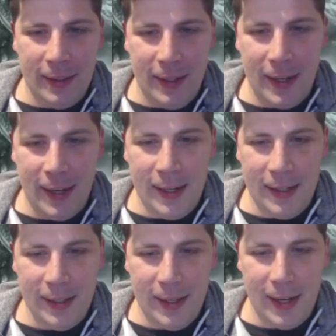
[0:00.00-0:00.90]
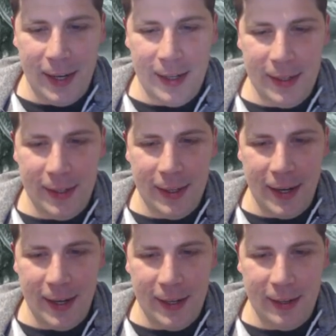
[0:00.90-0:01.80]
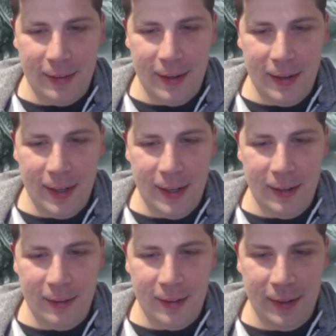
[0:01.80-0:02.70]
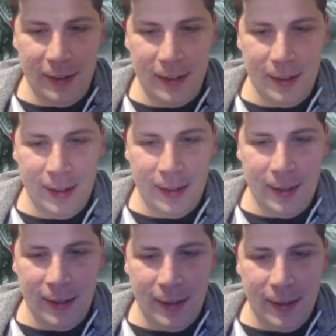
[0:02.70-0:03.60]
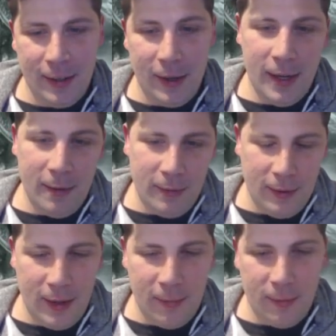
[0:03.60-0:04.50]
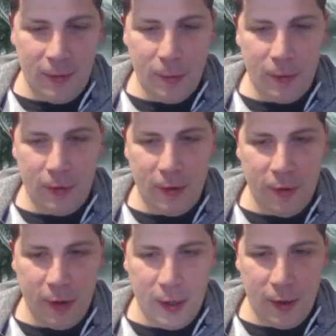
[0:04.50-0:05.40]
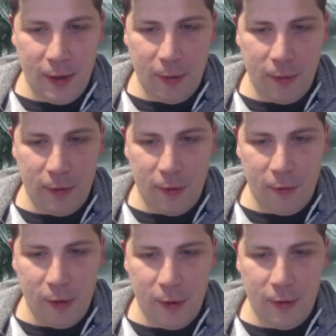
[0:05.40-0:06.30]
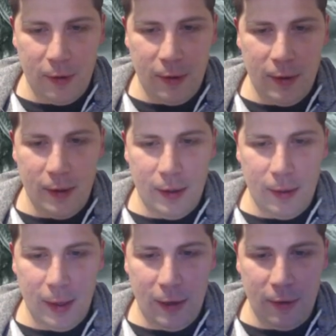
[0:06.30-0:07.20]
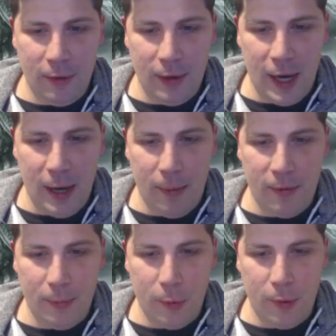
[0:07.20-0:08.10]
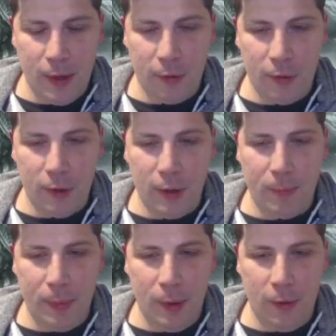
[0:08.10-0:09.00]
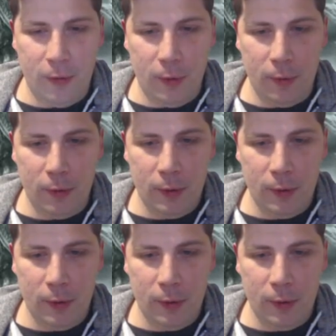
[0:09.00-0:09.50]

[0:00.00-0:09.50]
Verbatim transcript: Okay. Okay. Okay. Let's see what it is. Oh, yep. Yep. Some more Slotflogger. I think that was Slotflogger, isn't it? I'm getting used to the names. More Eldron. Beautiful.